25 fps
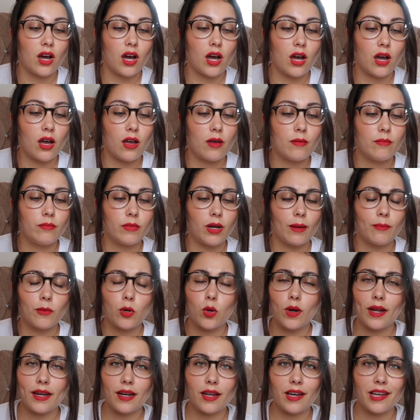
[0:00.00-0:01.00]

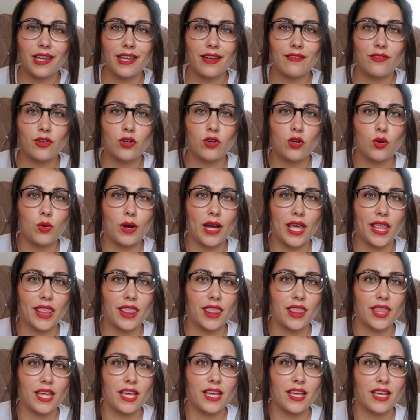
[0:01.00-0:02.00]
I'm quite lucky, I've got
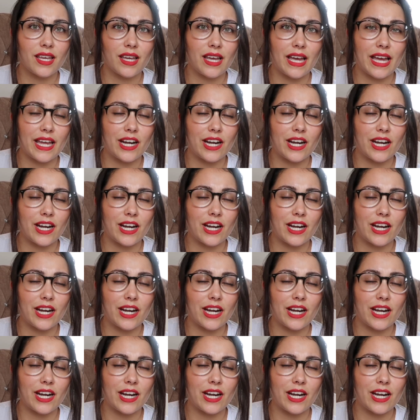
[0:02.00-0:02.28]
quite thick